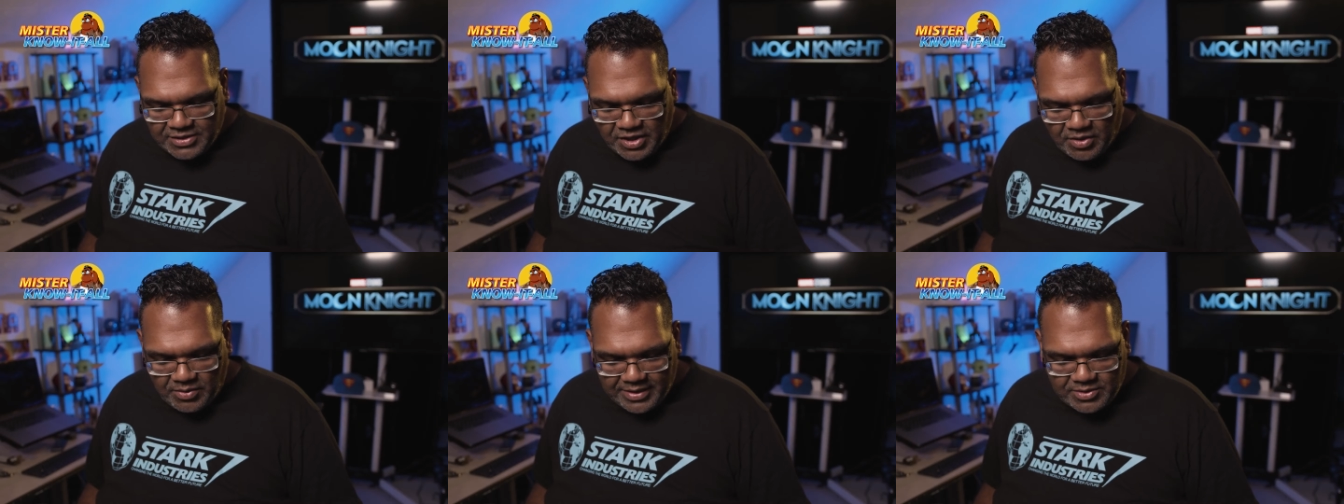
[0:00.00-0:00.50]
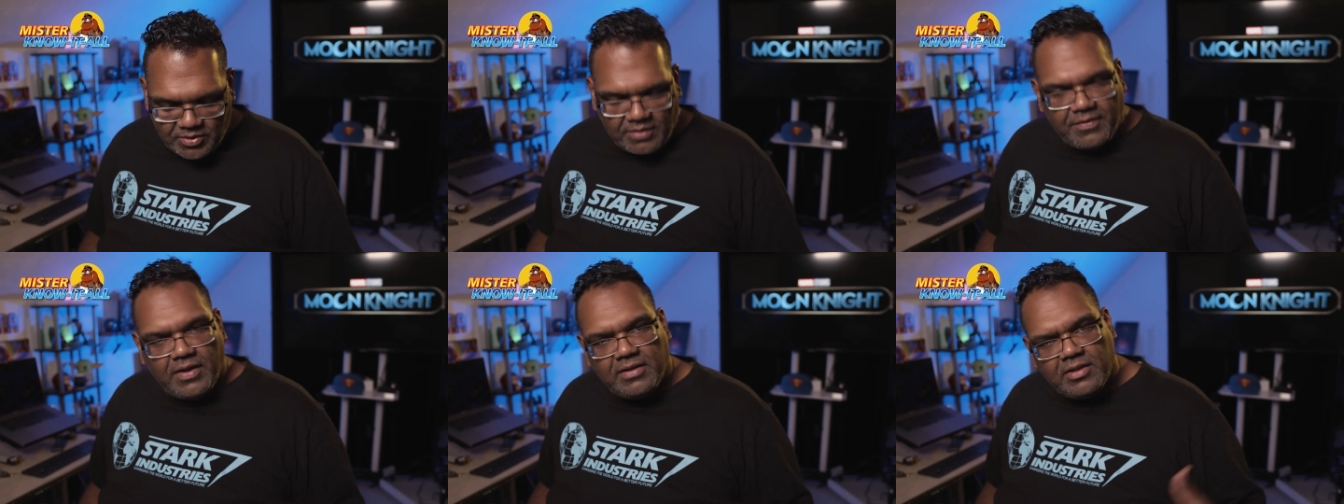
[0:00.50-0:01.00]
so it's sort
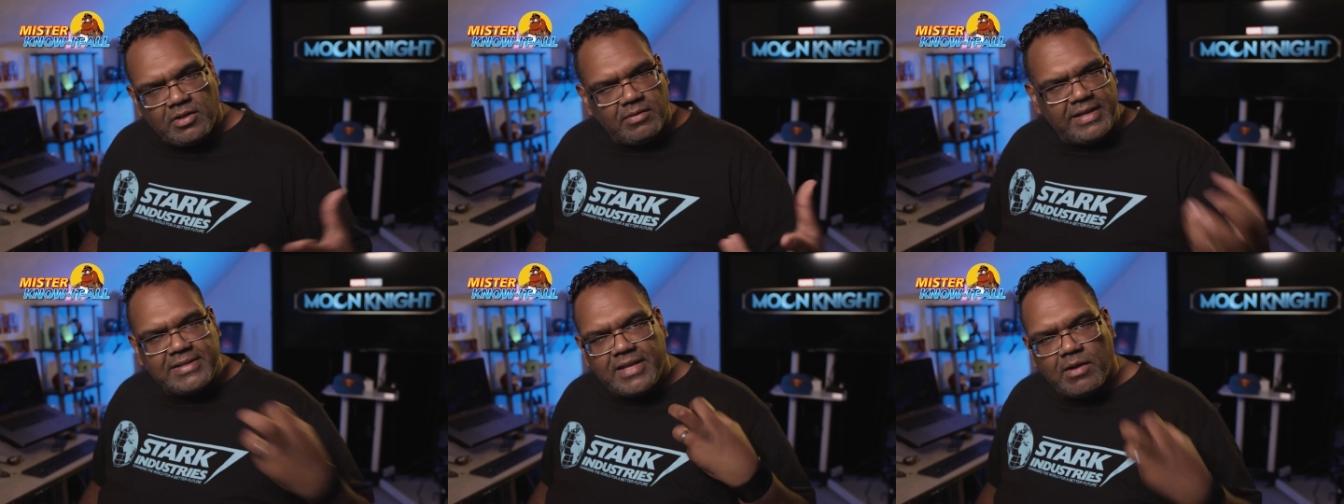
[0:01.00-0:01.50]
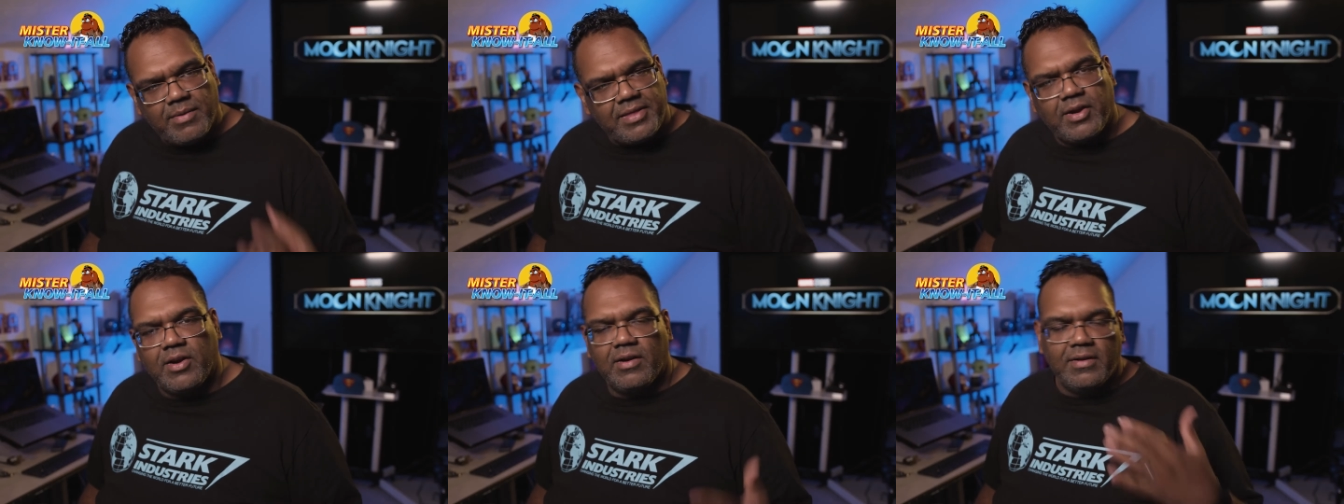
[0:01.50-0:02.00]
of a little, he's there with
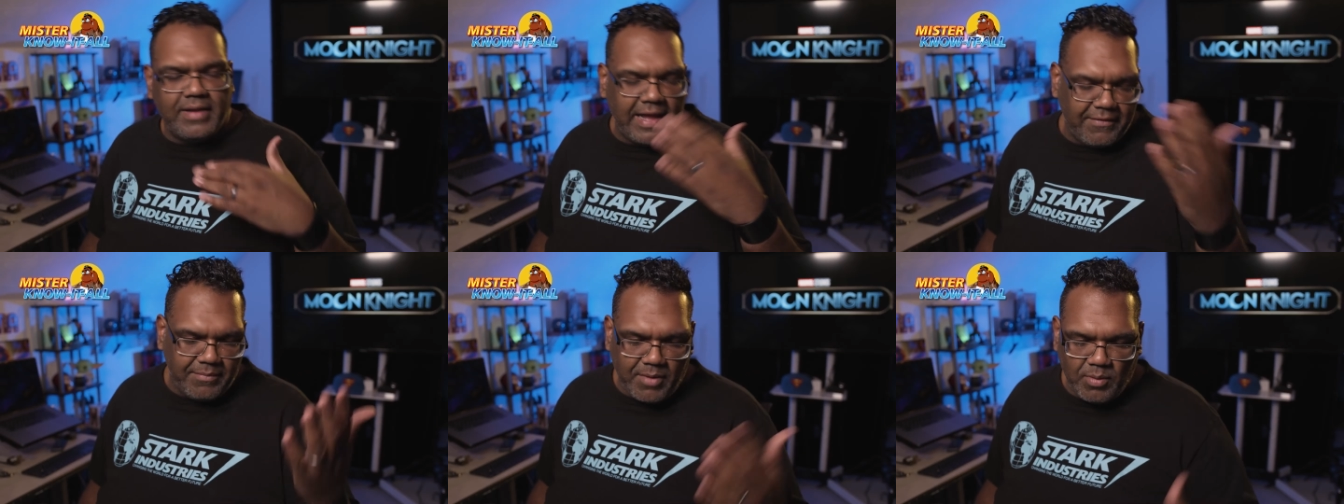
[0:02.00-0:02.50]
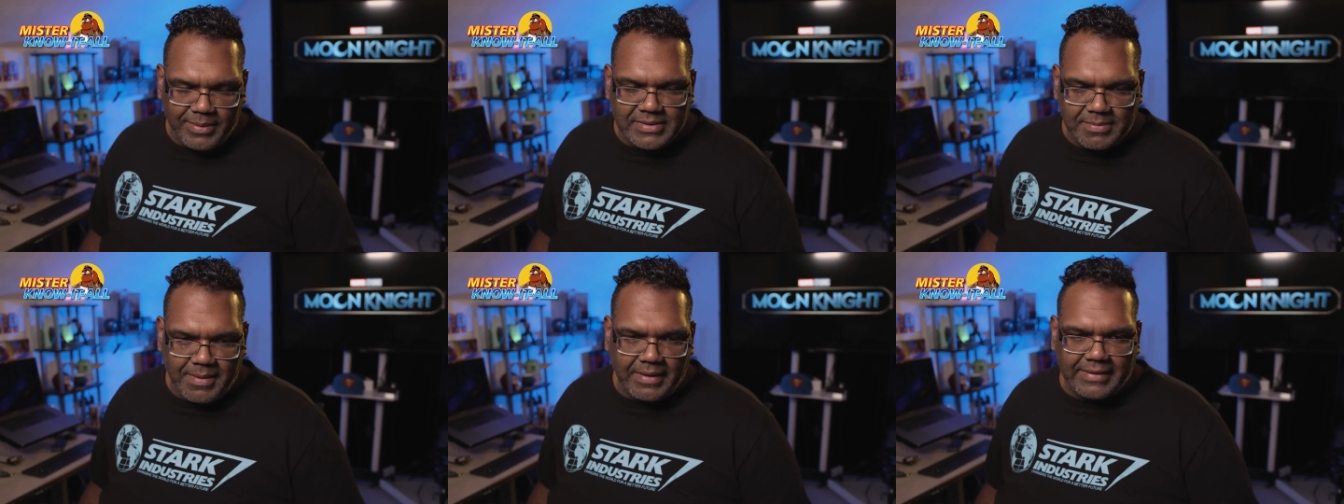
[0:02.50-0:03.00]
her, and they have a
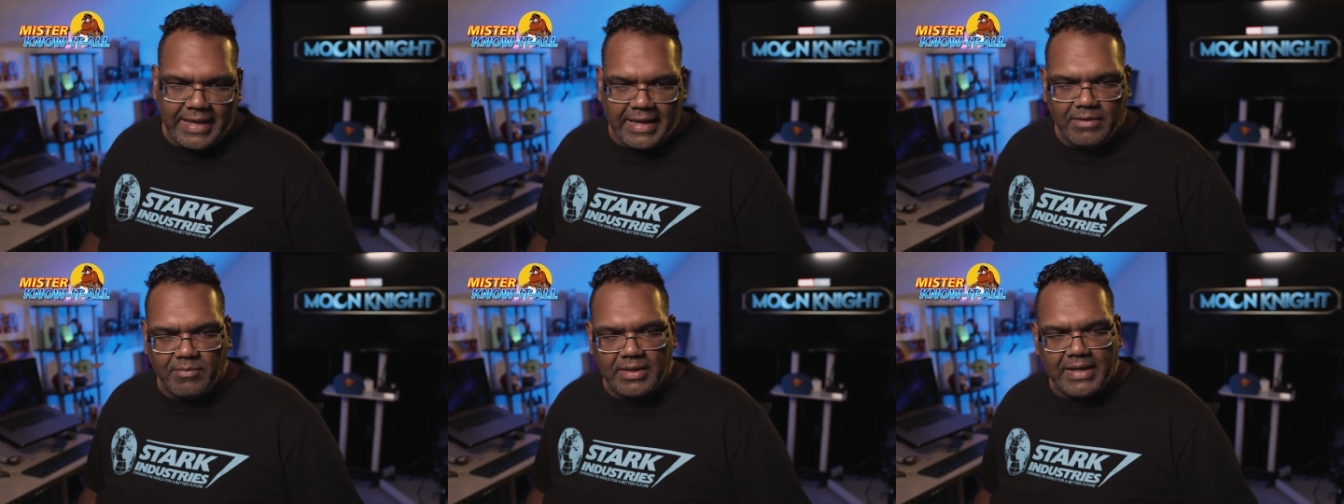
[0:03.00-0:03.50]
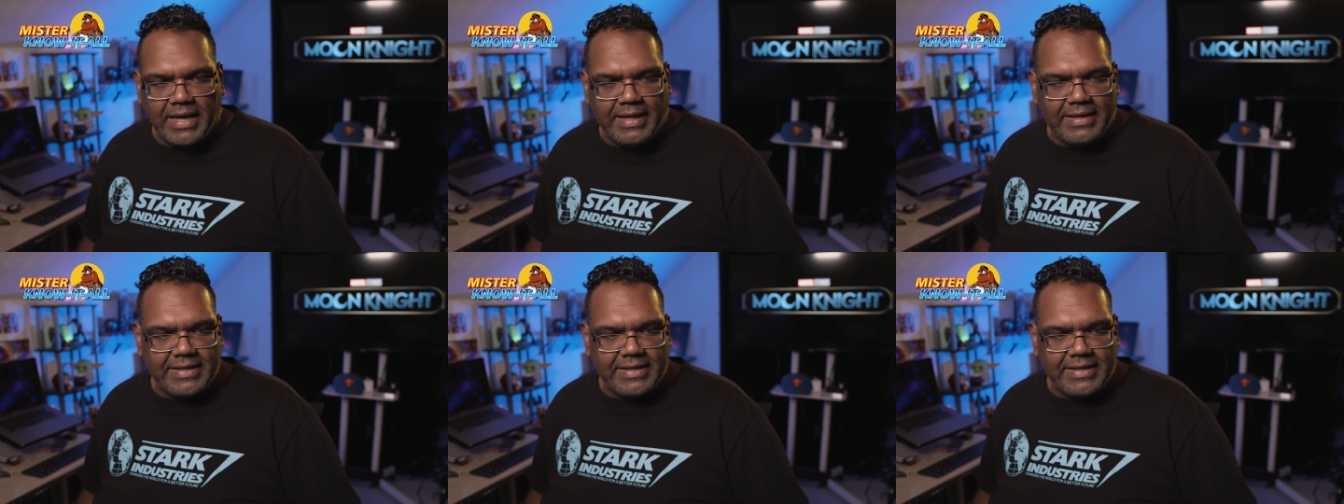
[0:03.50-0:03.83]
moment about that and whatnot.